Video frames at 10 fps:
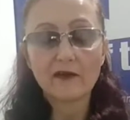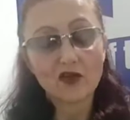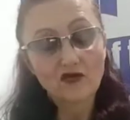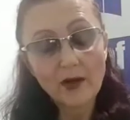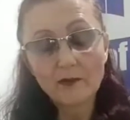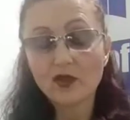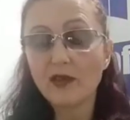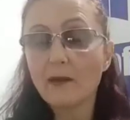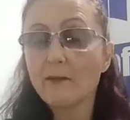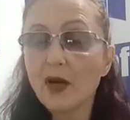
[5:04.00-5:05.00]
strapped to
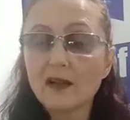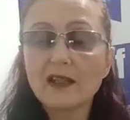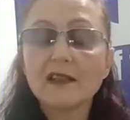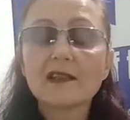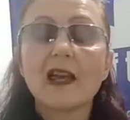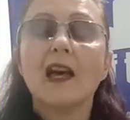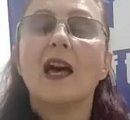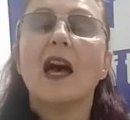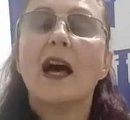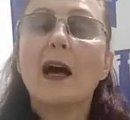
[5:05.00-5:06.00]
their bodies,
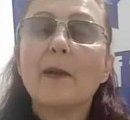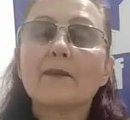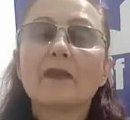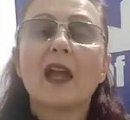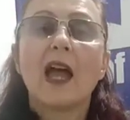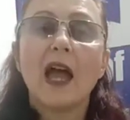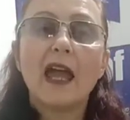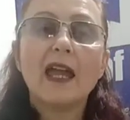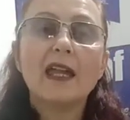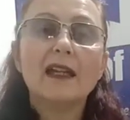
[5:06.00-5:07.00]

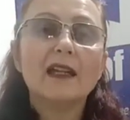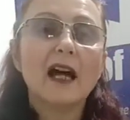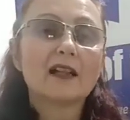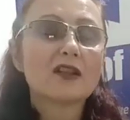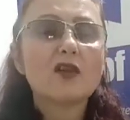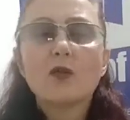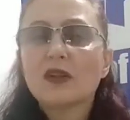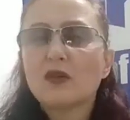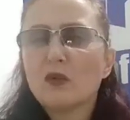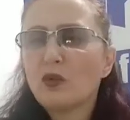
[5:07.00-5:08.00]
I don't know
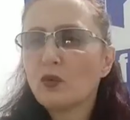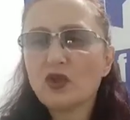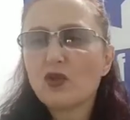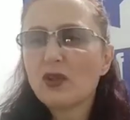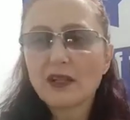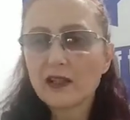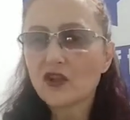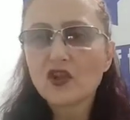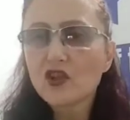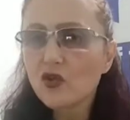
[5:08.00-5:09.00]
what would you call it, a
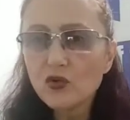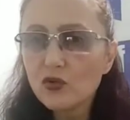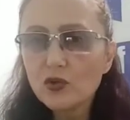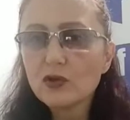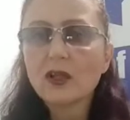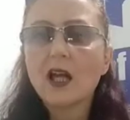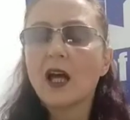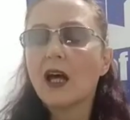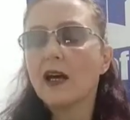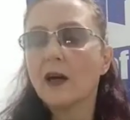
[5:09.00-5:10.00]
school
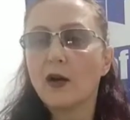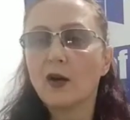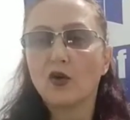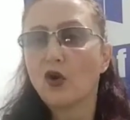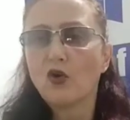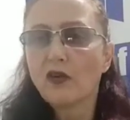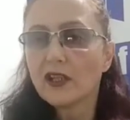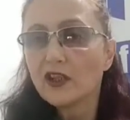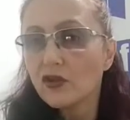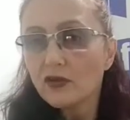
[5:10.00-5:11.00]
or a
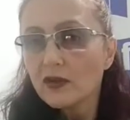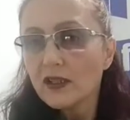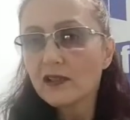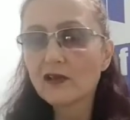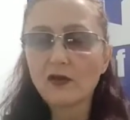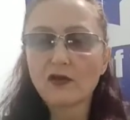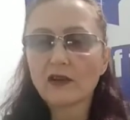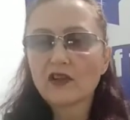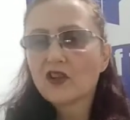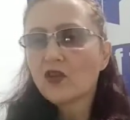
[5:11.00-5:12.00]
unit or
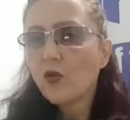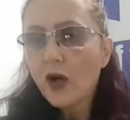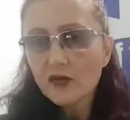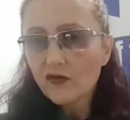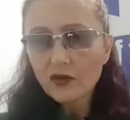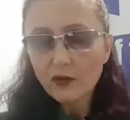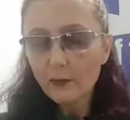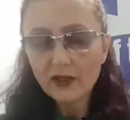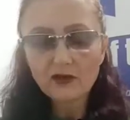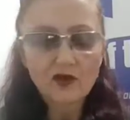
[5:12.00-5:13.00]
a squadron
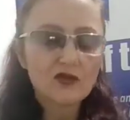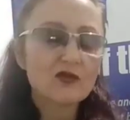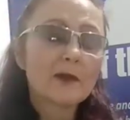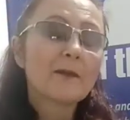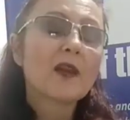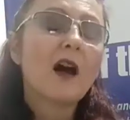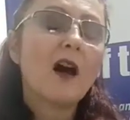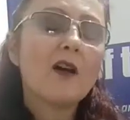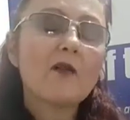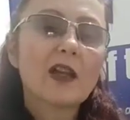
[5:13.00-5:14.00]
or platoon
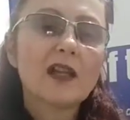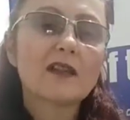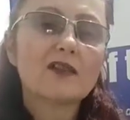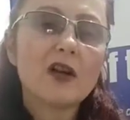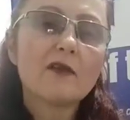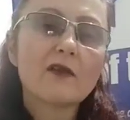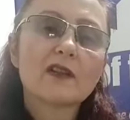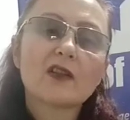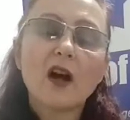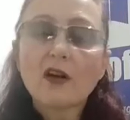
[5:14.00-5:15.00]
of killer
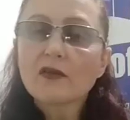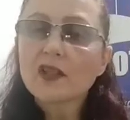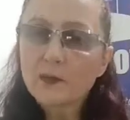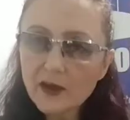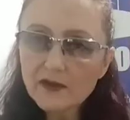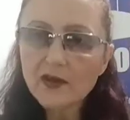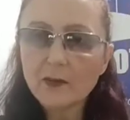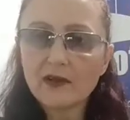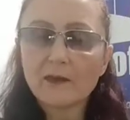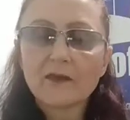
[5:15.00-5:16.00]
dolphins are
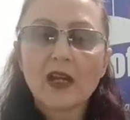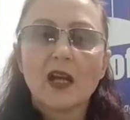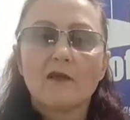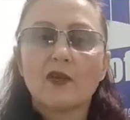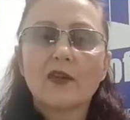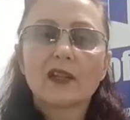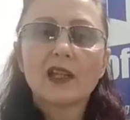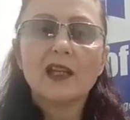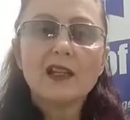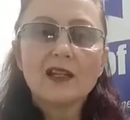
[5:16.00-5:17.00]
responsible for the
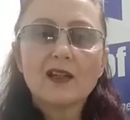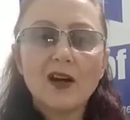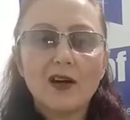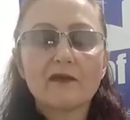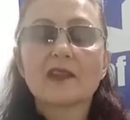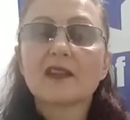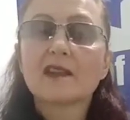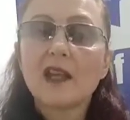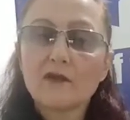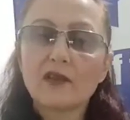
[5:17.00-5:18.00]
killing of
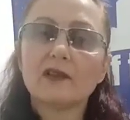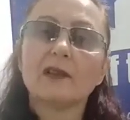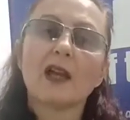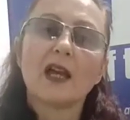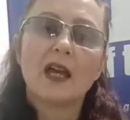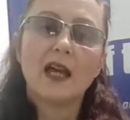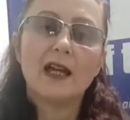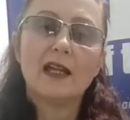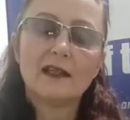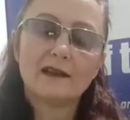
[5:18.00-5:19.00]
several
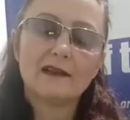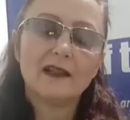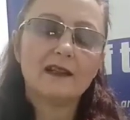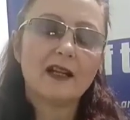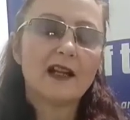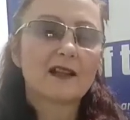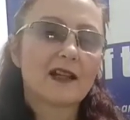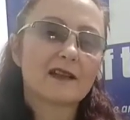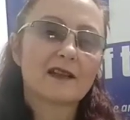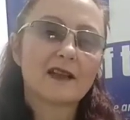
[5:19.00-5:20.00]
Izzedine
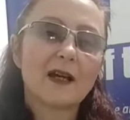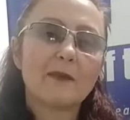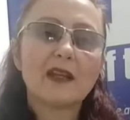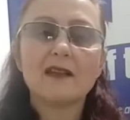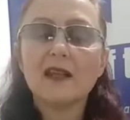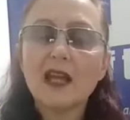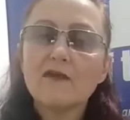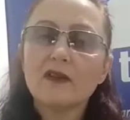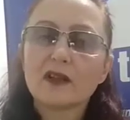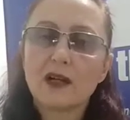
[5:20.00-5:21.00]
al-Qassam
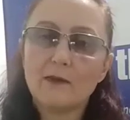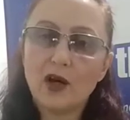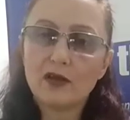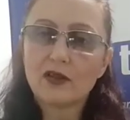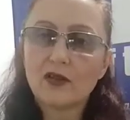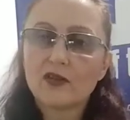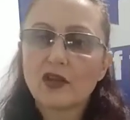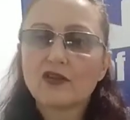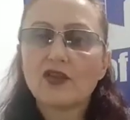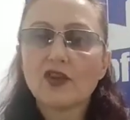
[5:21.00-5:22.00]
naval commandos
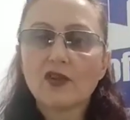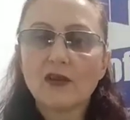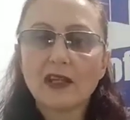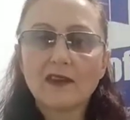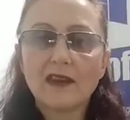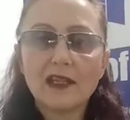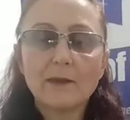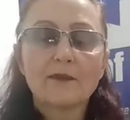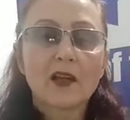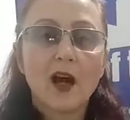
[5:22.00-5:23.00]
during
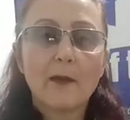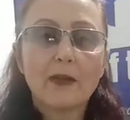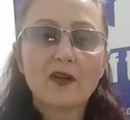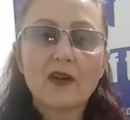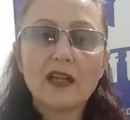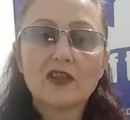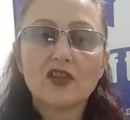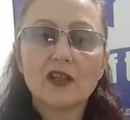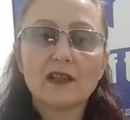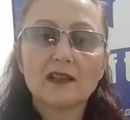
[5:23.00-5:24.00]
the
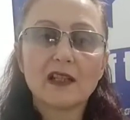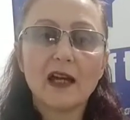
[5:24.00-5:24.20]
operation